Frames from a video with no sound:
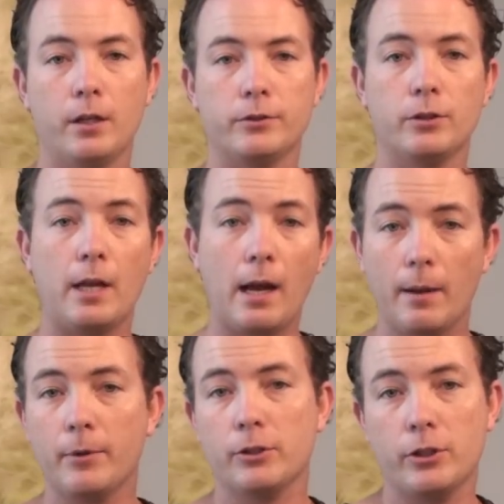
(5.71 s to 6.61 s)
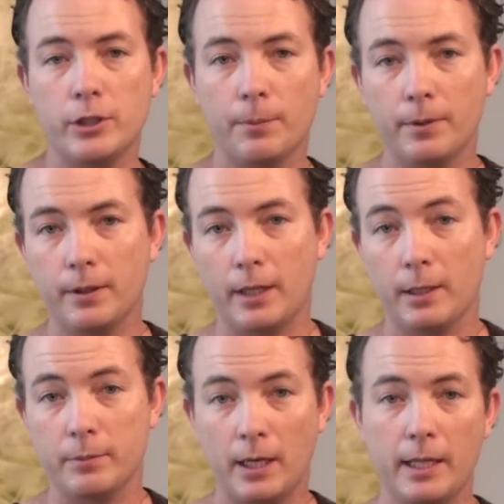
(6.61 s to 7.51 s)
So now I'm going to show you something that
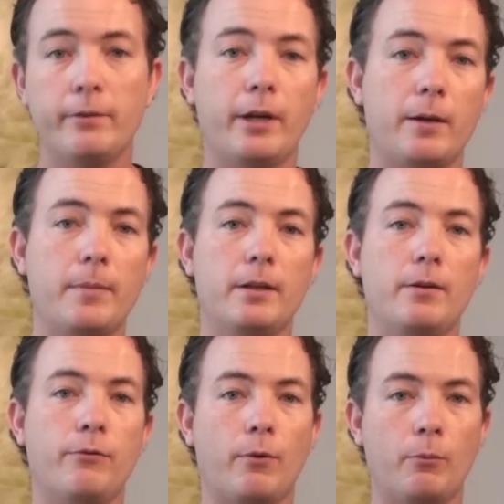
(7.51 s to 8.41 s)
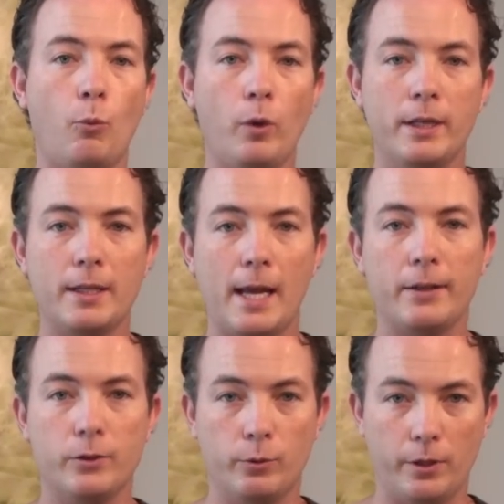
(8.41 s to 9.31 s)
comes highly recommended from one
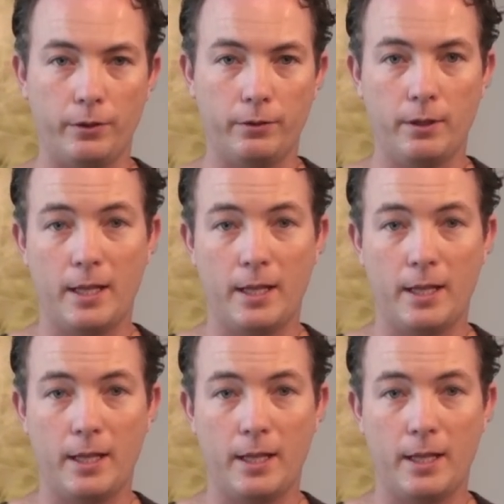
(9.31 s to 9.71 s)
dad to another,